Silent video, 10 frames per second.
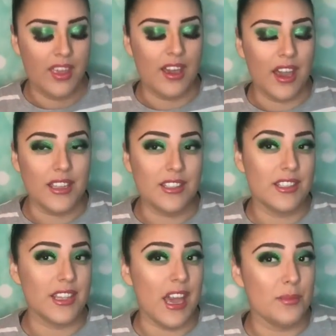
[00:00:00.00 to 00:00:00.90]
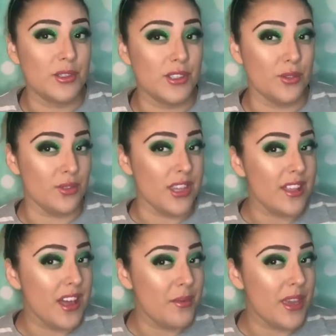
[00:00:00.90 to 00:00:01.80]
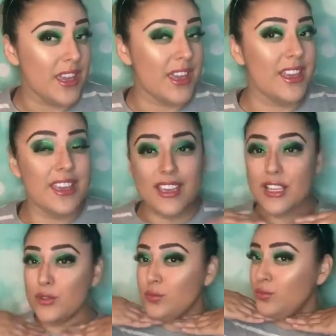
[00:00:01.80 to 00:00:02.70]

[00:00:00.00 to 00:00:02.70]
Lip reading: I just absolutely love it.